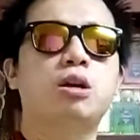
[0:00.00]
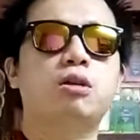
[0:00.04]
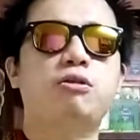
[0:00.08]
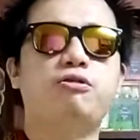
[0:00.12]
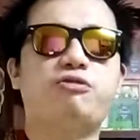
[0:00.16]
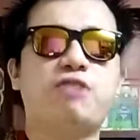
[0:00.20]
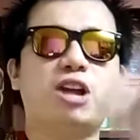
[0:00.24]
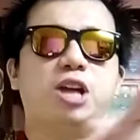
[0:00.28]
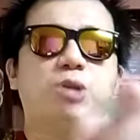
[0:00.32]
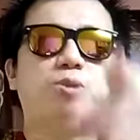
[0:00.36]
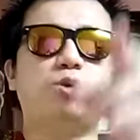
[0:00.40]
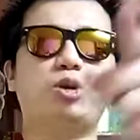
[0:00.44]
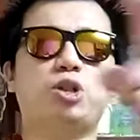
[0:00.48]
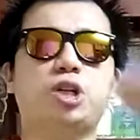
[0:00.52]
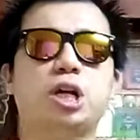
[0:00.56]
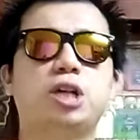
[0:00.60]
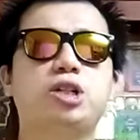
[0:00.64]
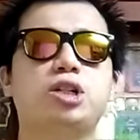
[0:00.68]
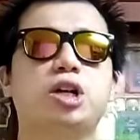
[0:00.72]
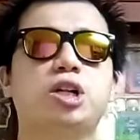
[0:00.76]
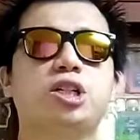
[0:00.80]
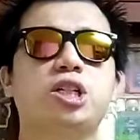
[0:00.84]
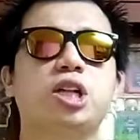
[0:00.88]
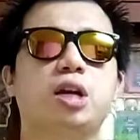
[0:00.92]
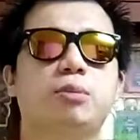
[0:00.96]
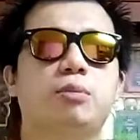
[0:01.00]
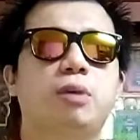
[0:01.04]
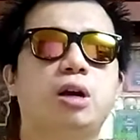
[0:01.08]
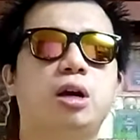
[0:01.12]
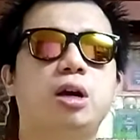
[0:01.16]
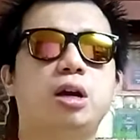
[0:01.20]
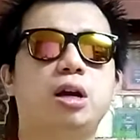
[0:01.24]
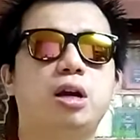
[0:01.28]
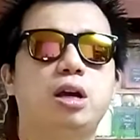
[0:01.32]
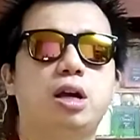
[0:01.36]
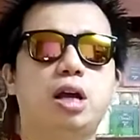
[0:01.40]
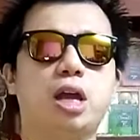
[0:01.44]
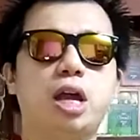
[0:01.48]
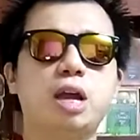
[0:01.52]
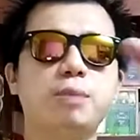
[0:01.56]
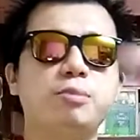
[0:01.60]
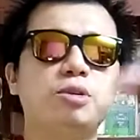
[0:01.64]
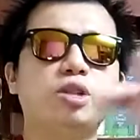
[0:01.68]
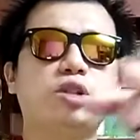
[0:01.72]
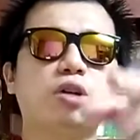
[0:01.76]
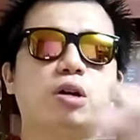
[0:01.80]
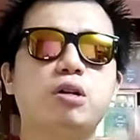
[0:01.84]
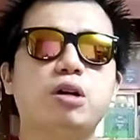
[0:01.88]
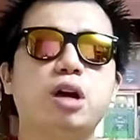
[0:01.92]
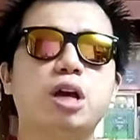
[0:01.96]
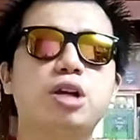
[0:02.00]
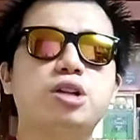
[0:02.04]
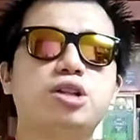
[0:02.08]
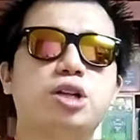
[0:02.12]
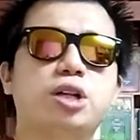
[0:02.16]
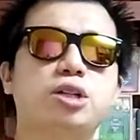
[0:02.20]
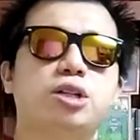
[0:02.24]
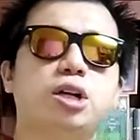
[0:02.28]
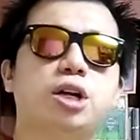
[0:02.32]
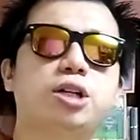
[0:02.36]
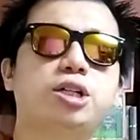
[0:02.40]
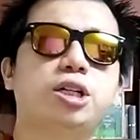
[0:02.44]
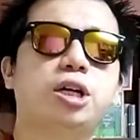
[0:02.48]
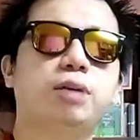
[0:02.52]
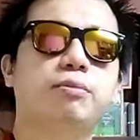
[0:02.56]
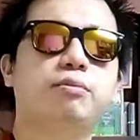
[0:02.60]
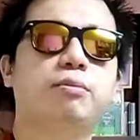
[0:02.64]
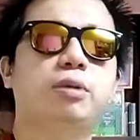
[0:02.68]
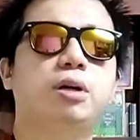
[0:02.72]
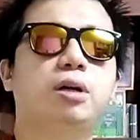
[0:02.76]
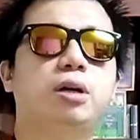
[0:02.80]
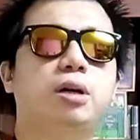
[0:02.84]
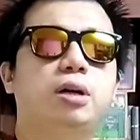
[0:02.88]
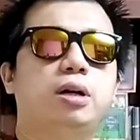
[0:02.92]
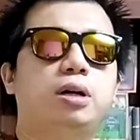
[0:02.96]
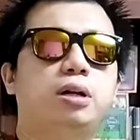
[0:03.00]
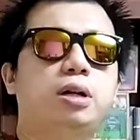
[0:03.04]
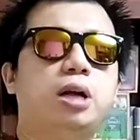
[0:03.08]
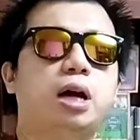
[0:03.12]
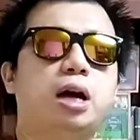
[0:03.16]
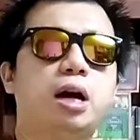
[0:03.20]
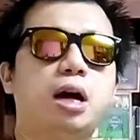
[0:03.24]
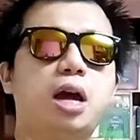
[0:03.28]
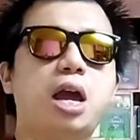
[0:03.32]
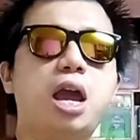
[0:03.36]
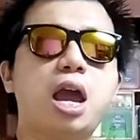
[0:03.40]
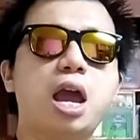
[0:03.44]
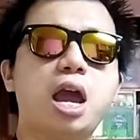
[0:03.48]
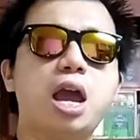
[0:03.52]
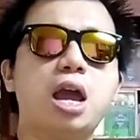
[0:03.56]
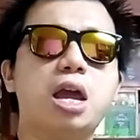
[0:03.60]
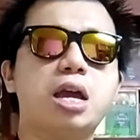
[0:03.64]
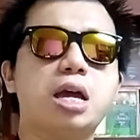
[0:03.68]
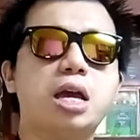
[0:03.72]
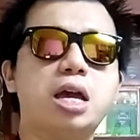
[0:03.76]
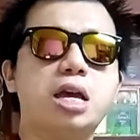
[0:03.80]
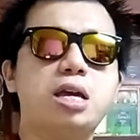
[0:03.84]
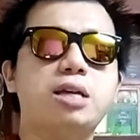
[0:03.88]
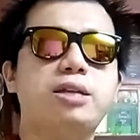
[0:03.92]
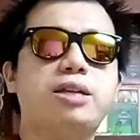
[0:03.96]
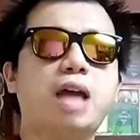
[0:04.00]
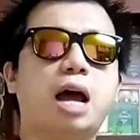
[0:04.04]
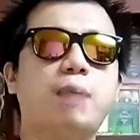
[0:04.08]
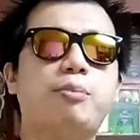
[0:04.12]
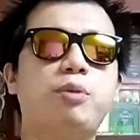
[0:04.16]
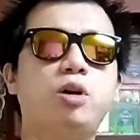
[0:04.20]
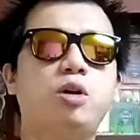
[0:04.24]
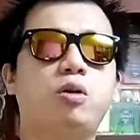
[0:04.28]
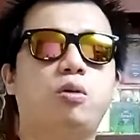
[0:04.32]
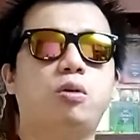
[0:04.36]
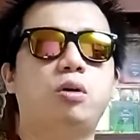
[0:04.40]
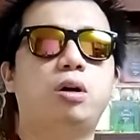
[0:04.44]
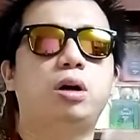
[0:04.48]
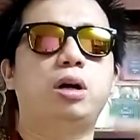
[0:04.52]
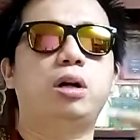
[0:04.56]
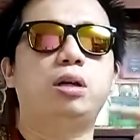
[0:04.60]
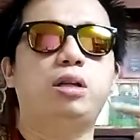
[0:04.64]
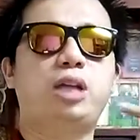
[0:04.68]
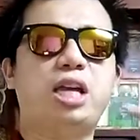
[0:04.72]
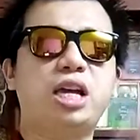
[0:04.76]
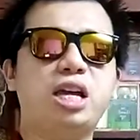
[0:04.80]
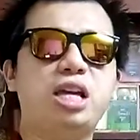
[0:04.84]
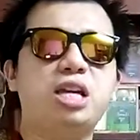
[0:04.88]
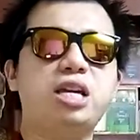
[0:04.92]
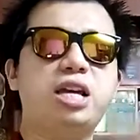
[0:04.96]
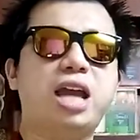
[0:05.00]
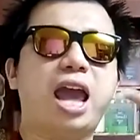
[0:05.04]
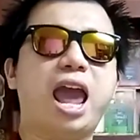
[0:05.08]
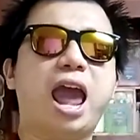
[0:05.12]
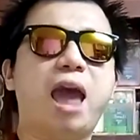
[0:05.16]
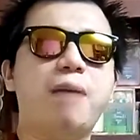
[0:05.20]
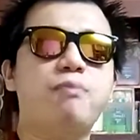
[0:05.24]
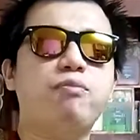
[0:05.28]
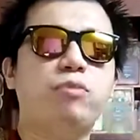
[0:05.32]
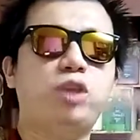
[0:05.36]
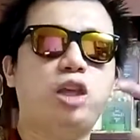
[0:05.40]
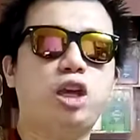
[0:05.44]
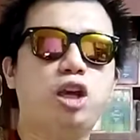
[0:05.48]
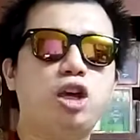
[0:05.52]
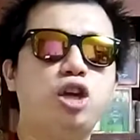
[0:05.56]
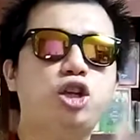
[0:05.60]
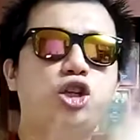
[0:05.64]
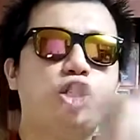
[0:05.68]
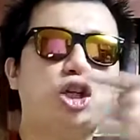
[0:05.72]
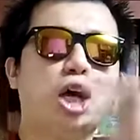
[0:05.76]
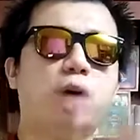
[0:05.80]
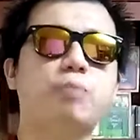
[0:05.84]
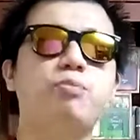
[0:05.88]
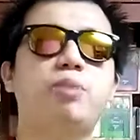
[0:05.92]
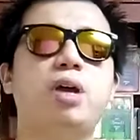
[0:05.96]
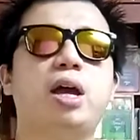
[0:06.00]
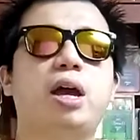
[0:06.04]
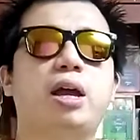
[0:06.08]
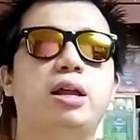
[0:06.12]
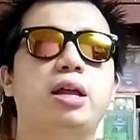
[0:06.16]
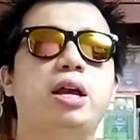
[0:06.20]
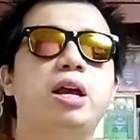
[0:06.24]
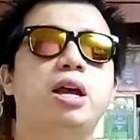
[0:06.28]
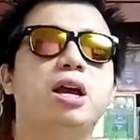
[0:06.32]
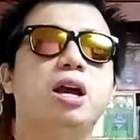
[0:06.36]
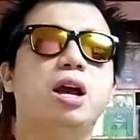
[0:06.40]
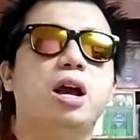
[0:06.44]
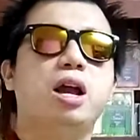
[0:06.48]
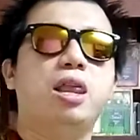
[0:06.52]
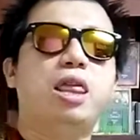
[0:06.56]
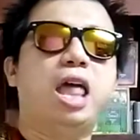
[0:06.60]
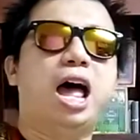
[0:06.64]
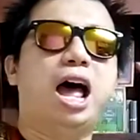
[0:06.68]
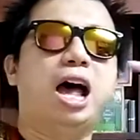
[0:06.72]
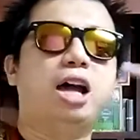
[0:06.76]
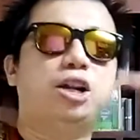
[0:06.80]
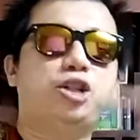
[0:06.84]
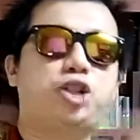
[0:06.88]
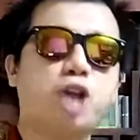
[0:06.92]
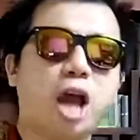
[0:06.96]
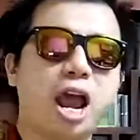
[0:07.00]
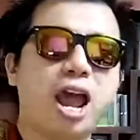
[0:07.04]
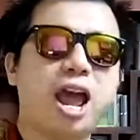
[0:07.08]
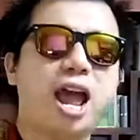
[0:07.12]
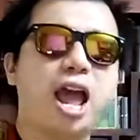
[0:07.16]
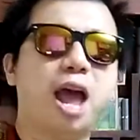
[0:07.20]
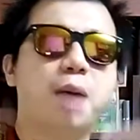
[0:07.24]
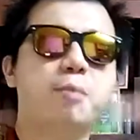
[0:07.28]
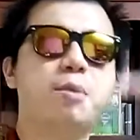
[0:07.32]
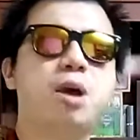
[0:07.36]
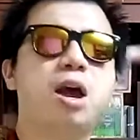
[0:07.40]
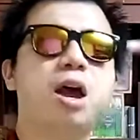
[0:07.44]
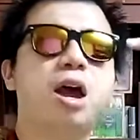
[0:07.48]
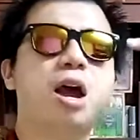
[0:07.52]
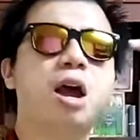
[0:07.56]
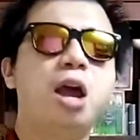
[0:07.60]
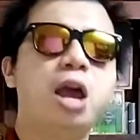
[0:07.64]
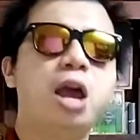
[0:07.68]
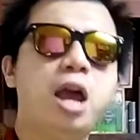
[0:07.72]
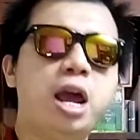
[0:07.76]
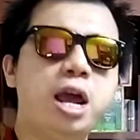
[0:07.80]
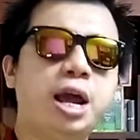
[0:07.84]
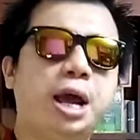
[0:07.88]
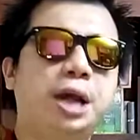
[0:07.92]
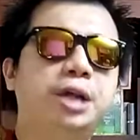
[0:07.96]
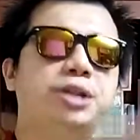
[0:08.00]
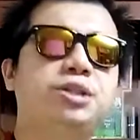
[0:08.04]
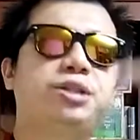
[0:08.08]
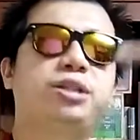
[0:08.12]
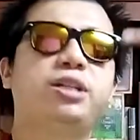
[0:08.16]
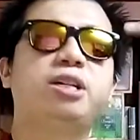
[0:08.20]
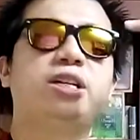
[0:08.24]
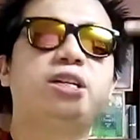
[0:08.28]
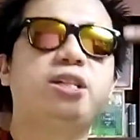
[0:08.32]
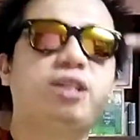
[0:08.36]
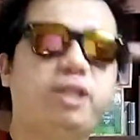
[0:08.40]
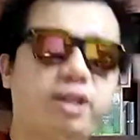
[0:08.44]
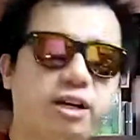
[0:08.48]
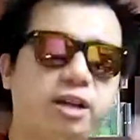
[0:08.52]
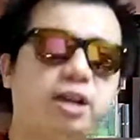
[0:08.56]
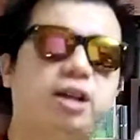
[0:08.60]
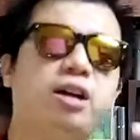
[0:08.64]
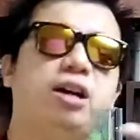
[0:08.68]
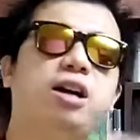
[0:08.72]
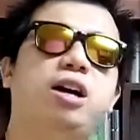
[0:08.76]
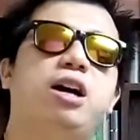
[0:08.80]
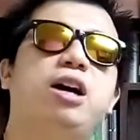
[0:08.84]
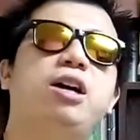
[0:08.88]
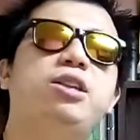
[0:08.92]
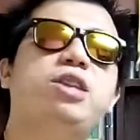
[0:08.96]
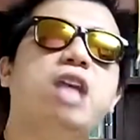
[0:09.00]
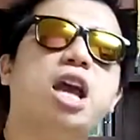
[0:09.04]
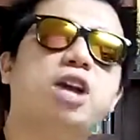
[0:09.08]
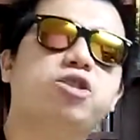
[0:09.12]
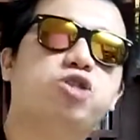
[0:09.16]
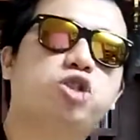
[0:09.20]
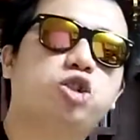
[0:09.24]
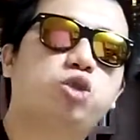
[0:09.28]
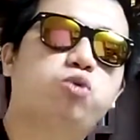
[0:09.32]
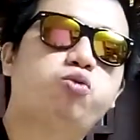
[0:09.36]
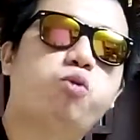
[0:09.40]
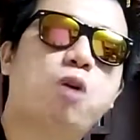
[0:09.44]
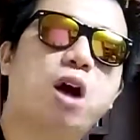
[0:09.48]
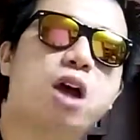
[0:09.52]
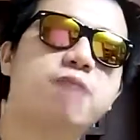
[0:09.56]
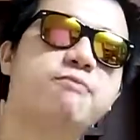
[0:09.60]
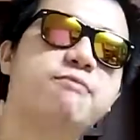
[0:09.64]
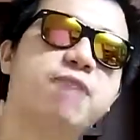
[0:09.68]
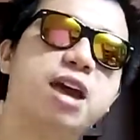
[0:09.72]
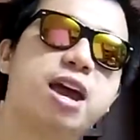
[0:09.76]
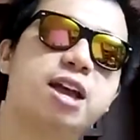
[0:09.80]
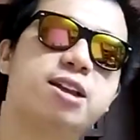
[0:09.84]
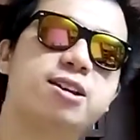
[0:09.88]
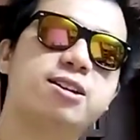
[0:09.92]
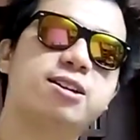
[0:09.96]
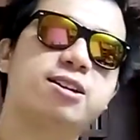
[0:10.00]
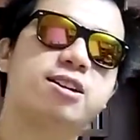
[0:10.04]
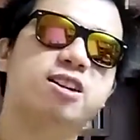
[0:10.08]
Facebook sensation, Instagram sensation, the AEW TNT champion, the champ is here. That's right, man.